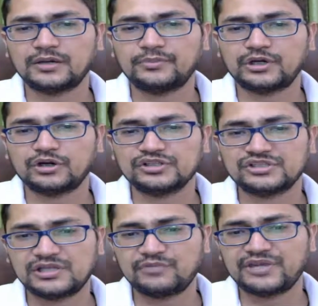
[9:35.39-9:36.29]
because
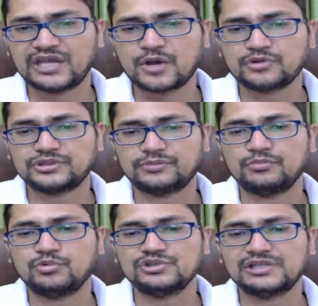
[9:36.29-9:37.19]
still we have some
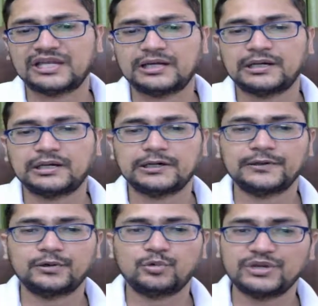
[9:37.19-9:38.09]
moves like uh,
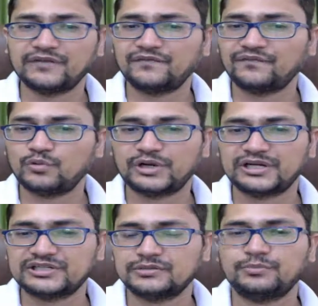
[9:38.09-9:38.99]
queen f4
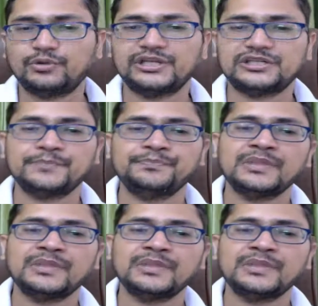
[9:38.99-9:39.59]
at some point